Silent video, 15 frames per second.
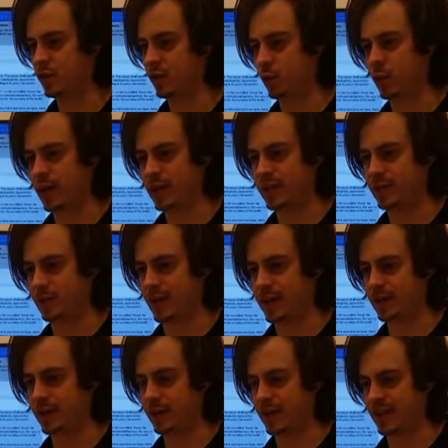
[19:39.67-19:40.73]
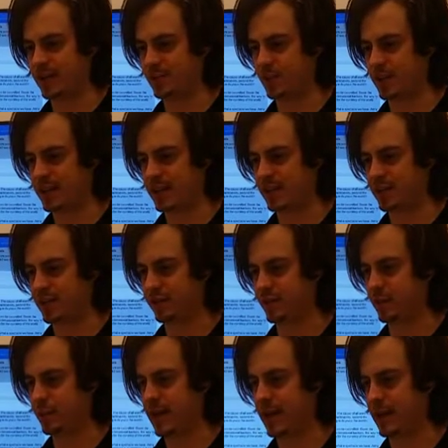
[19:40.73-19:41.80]
the way to end their exploitation of
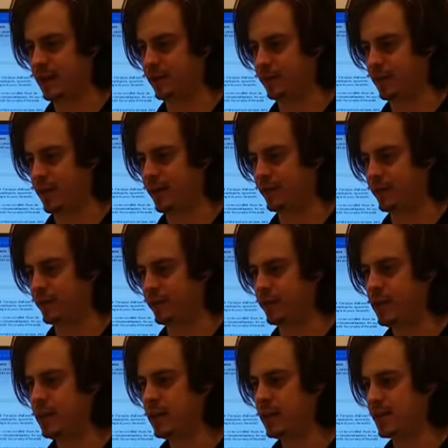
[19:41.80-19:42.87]
humanity forever,